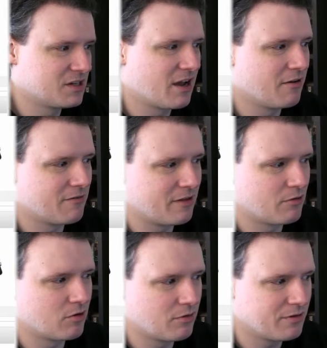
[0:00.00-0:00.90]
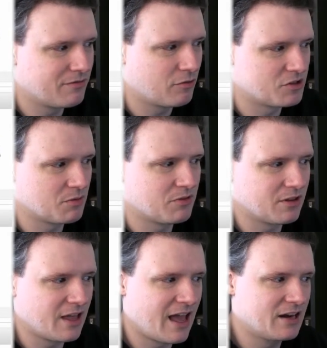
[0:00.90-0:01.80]
Now, if they were going for
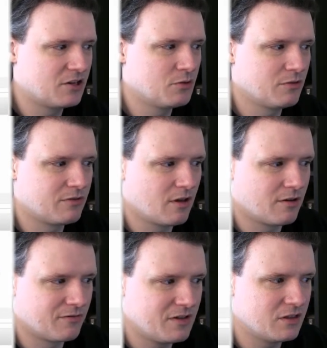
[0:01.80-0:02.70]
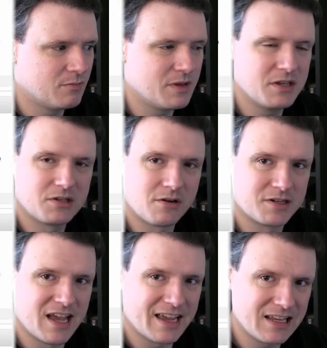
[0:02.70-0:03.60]
something that had to do with Feed the Beast or a
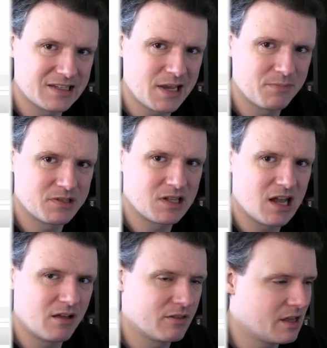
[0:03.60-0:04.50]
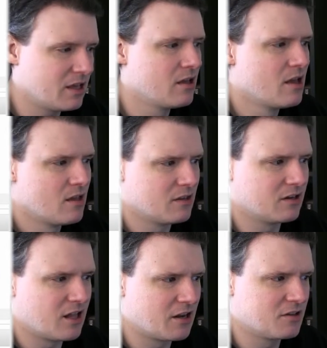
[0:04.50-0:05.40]
Tekkit type of style thing,
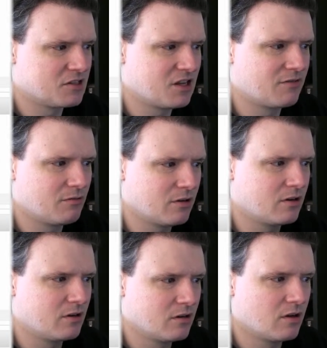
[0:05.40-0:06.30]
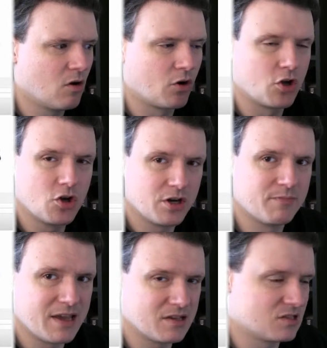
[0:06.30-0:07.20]
then a lot of this stuff would or could
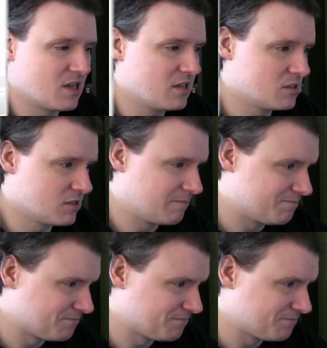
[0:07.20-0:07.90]
make sense.